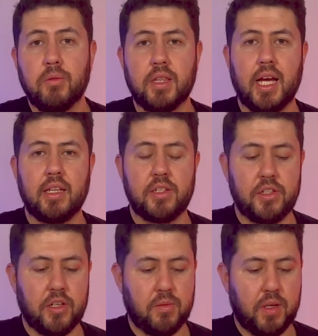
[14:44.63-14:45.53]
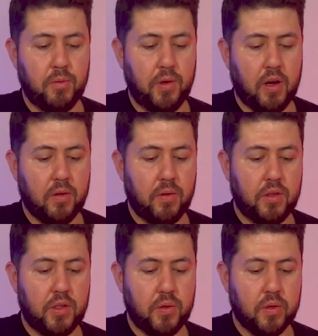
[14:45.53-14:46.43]
with that, ladies and gentlemen, we are going
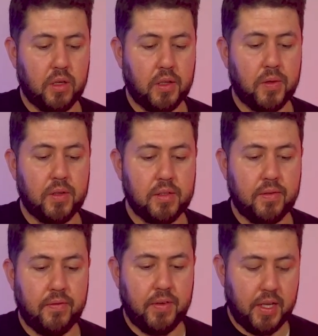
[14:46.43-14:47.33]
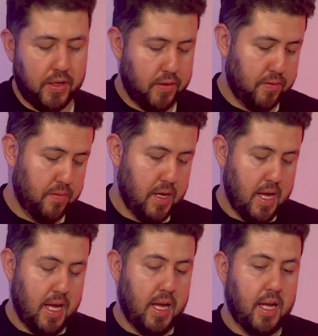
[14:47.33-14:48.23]
to conclude this video.
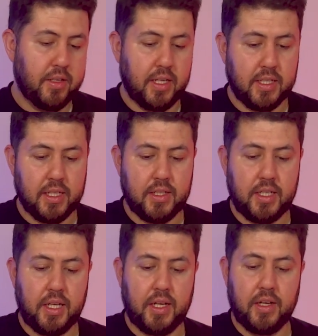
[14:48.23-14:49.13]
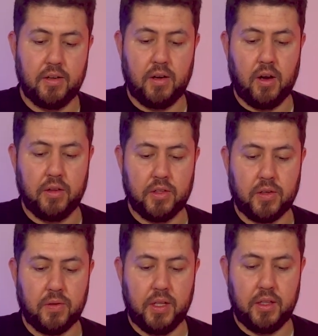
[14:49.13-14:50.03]
As you guys can see here on
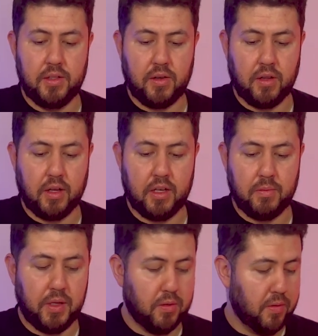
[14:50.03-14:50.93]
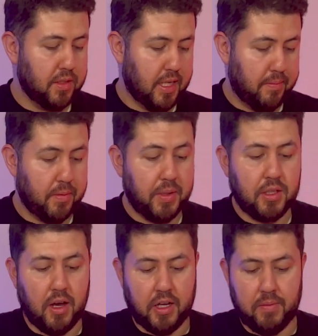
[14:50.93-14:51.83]
screen, these are going to be the ones that I'm going to be
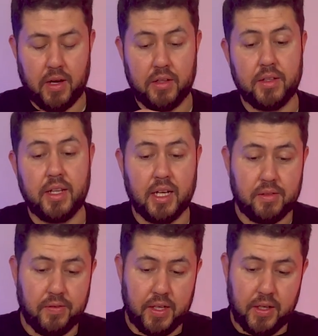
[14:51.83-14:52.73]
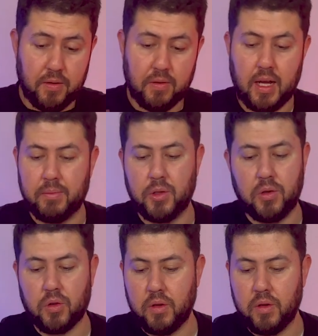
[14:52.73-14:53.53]
talking about in the next video. I'm doing